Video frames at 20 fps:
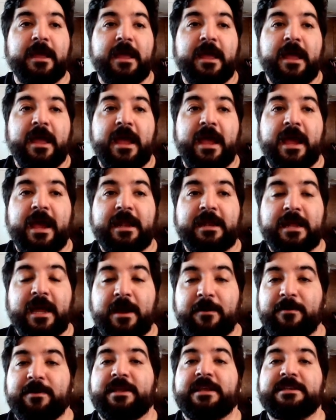and I
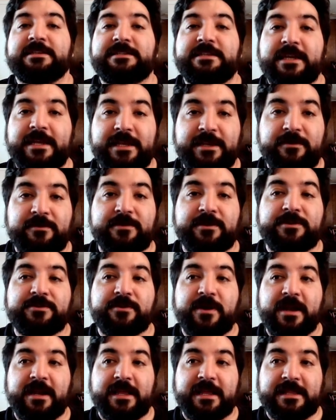would continue to
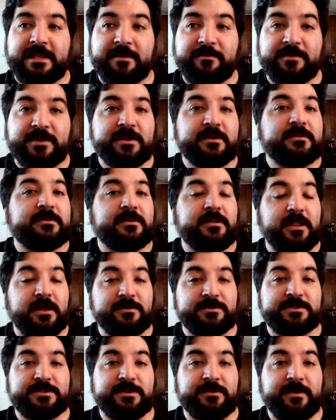try to get them
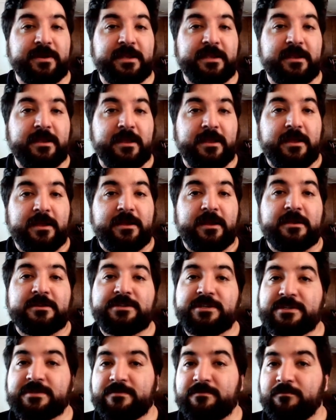close to it,
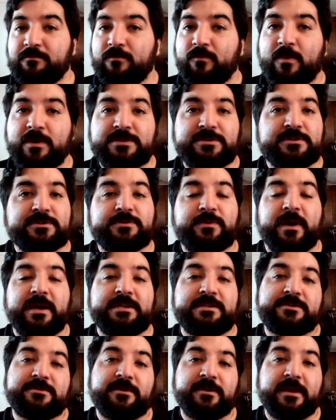just once or twice
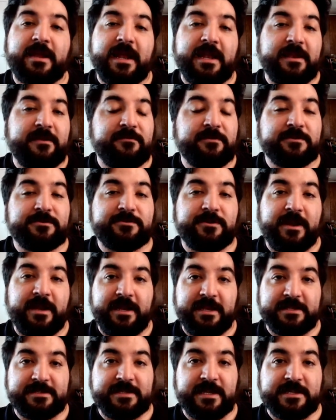during any of your
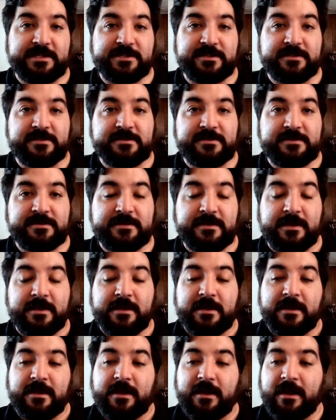training sessions.
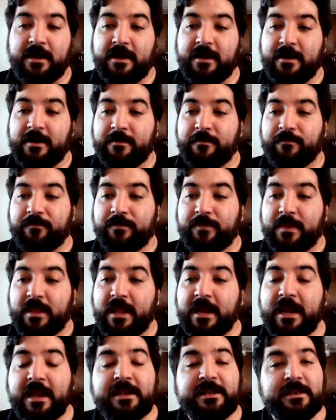Now
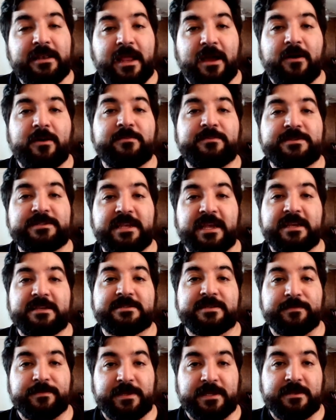I'm saying
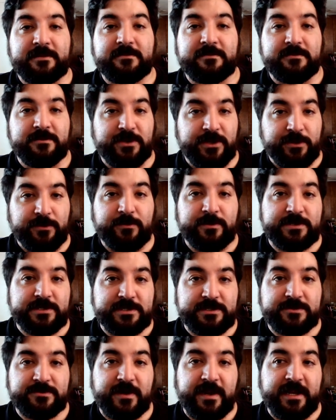something new, which is
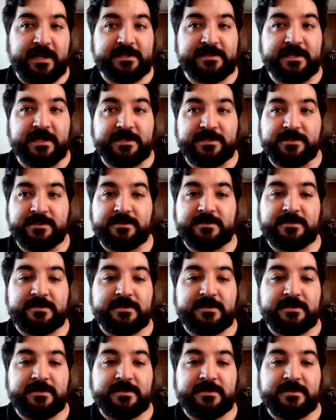training sessions.